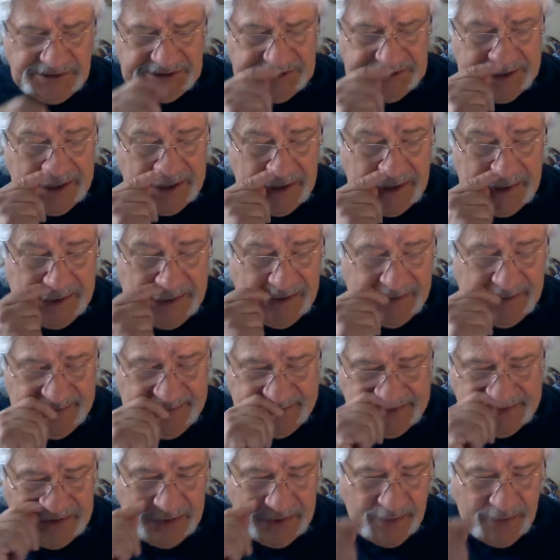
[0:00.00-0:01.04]
After the
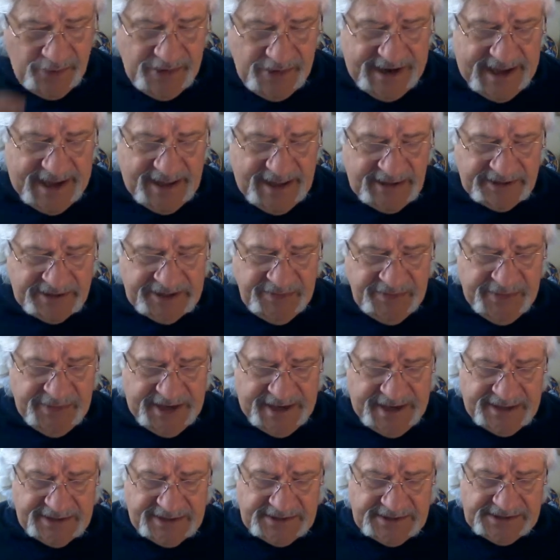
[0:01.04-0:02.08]
first year, however,
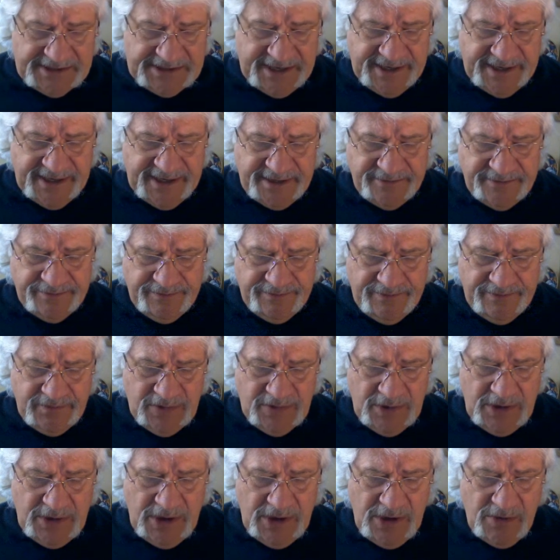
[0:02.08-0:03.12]
reality began to
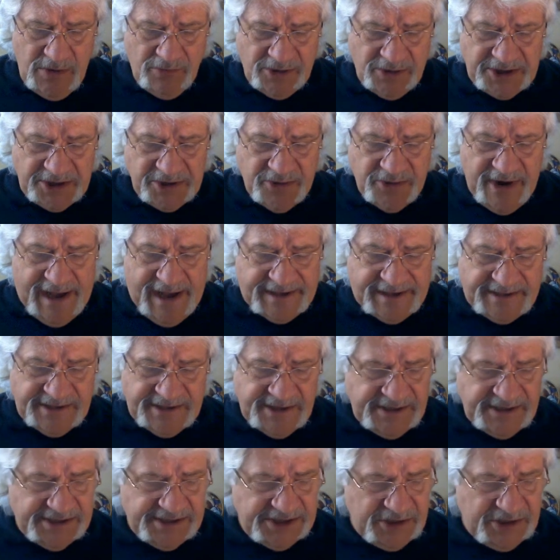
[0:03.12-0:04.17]
set in.
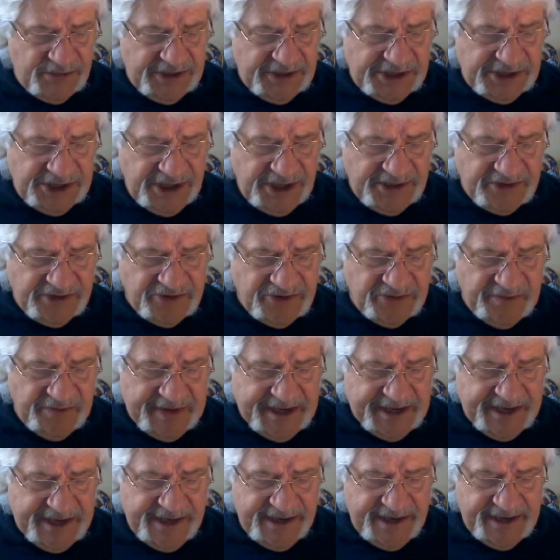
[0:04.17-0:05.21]
What attracted us
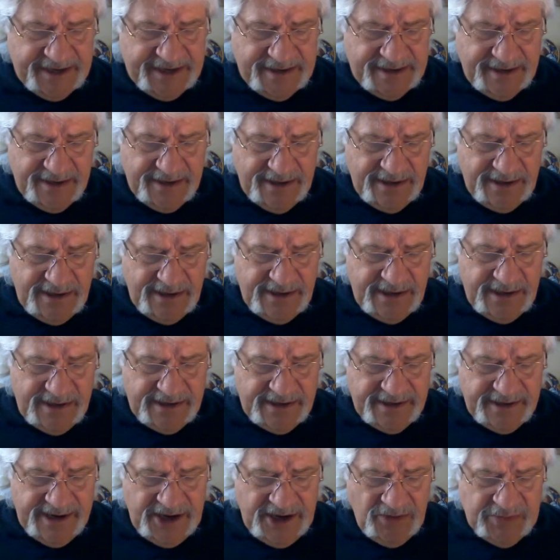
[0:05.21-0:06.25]
to each other in the
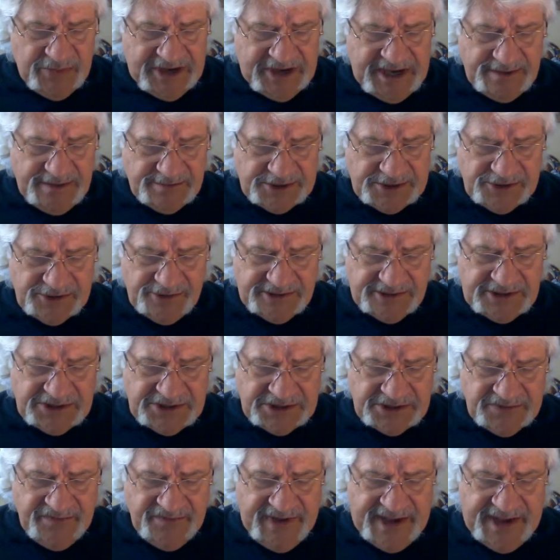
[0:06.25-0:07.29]
beginning now
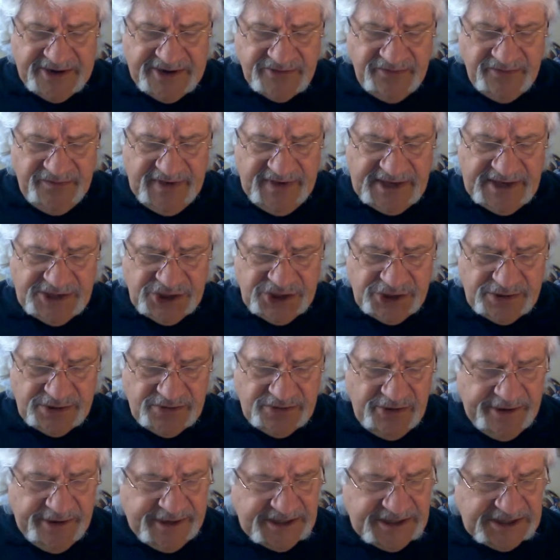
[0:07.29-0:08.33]
became sources of
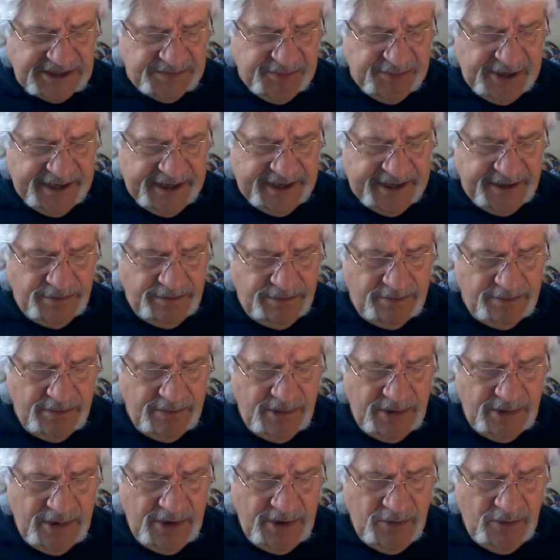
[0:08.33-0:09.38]
aggravation," Lloyd
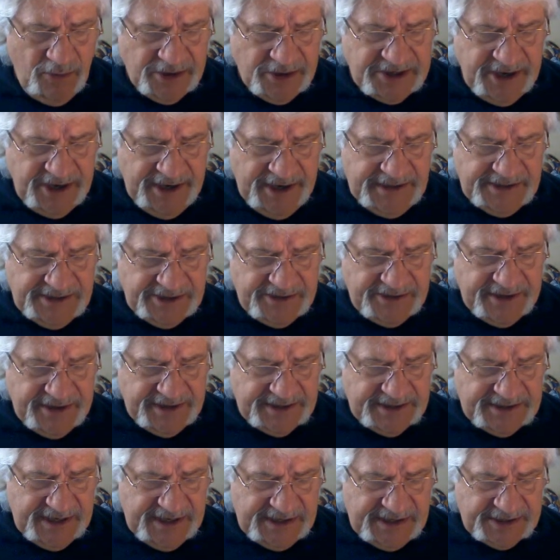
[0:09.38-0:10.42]
explained.
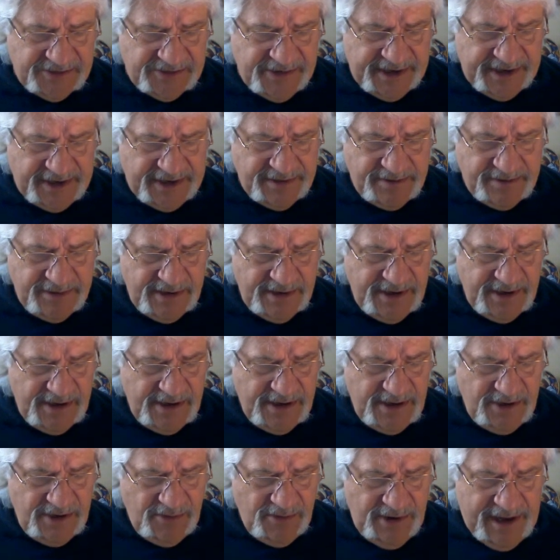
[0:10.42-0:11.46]
"What kinds of things?"
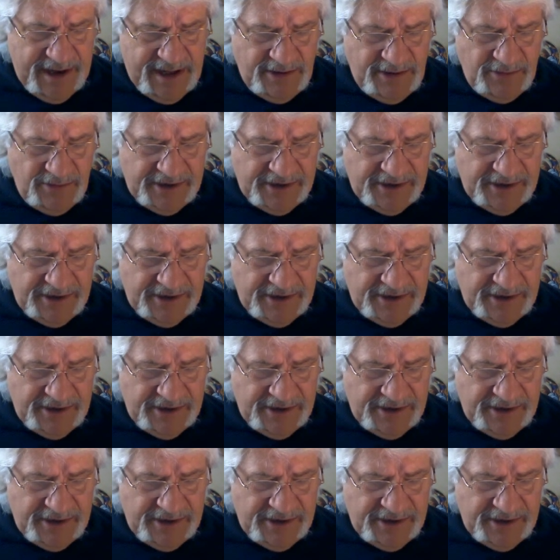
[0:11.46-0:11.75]
asked Rick.